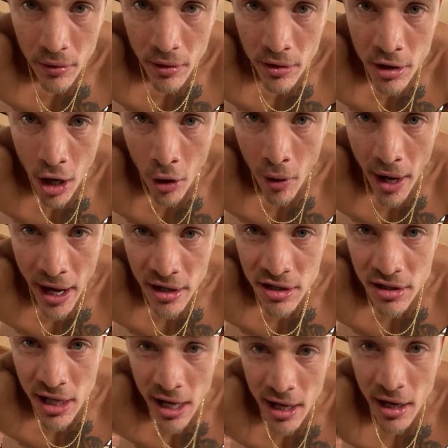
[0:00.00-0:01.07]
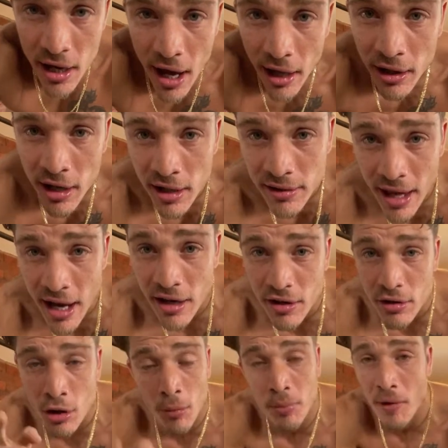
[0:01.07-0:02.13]
Yo, HD, Hellion, thank
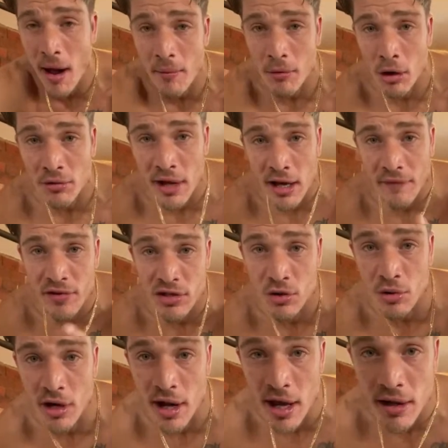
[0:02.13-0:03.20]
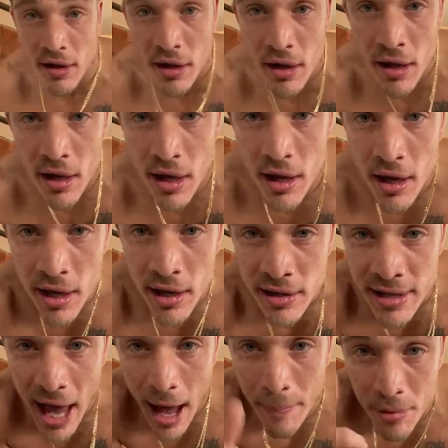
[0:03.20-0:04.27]
no problem, bro. Thank you for tuning in.
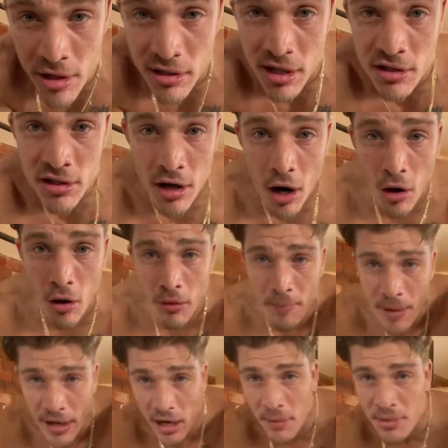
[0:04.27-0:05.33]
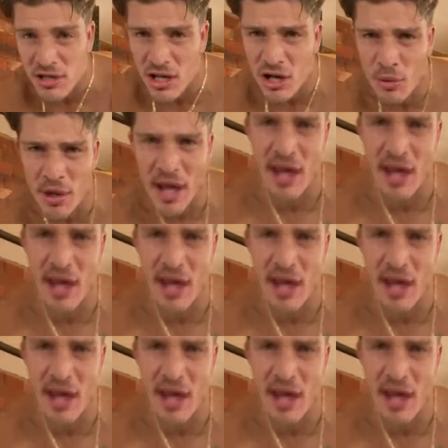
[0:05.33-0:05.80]
Dappers, let's go. Big ups to you in